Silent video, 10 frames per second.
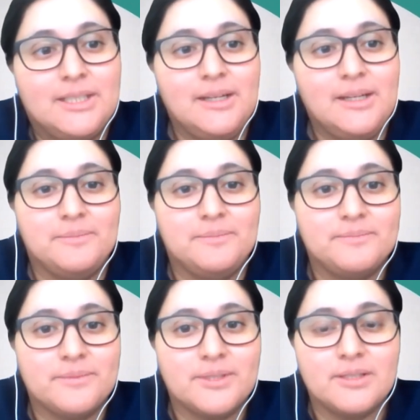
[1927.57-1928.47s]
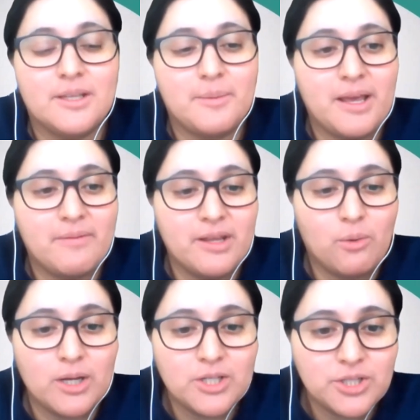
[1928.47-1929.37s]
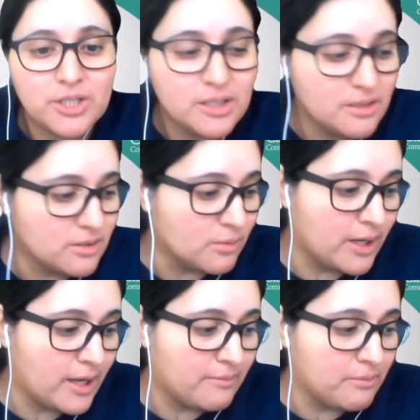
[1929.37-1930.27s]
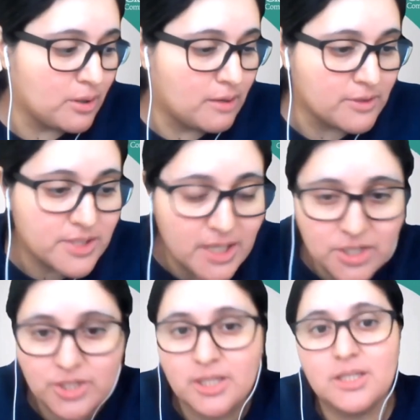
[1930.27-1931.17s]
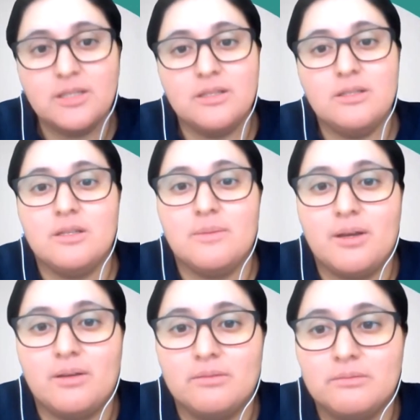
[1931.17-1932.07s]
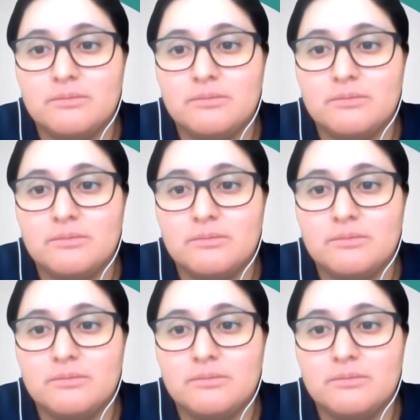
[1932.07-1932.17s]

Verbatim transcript: Yeah. So does anybody have any questions or want to have more conversations about